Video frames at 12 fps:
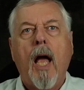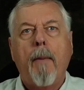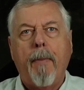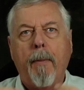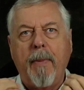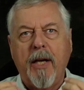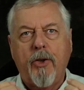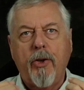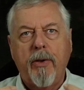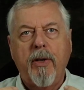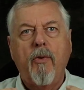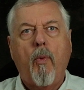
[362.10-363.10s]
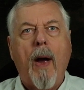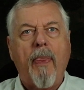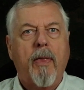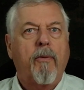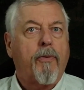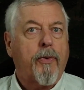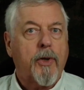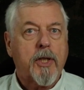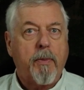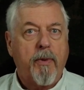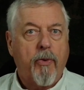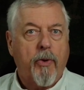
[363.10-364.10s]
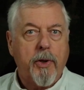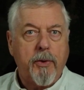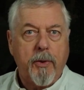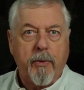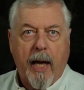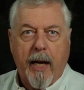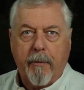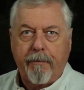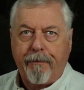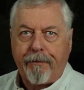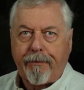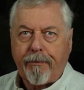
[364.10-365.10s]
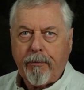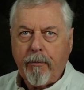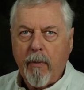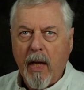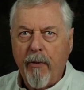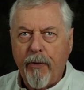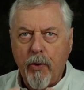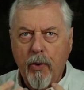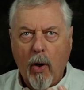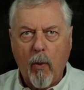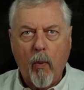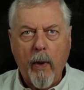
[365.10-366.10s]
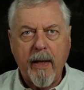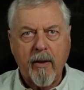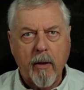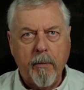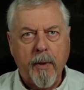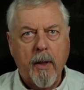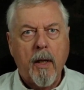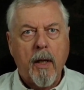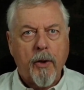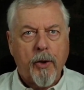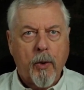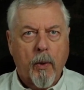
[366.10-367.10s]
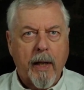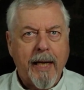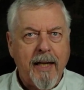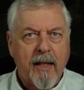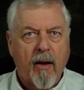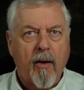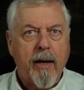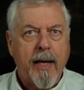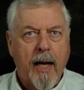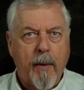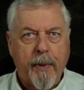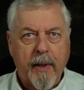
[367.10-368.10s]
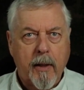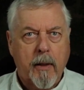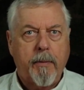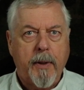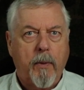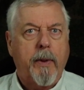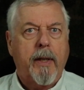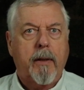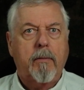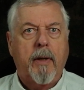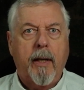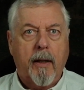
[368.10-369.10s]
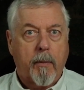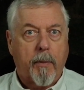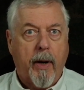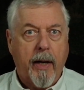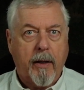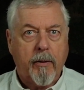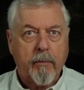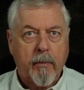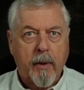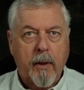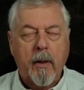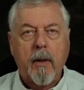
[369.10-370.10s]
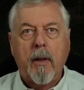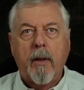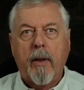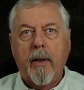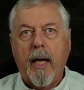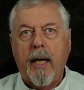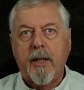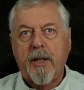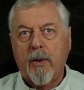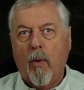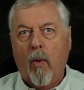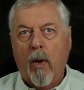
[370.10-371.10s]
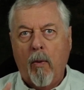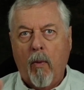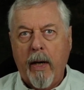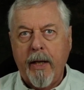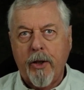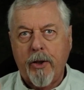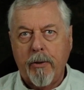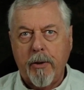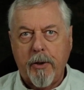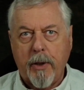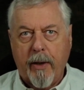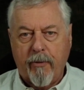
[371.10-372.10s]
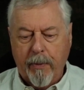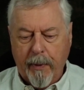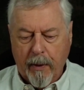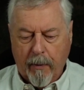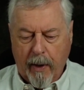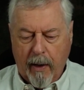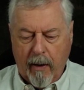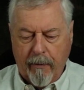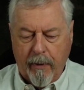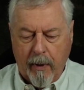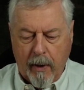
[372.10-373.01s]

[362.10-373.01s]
But make sure you wet them first before you do that. If you don't wet them, you will heat the line up and they'll be weak and it'll break. That's one issue that you have to be aware of.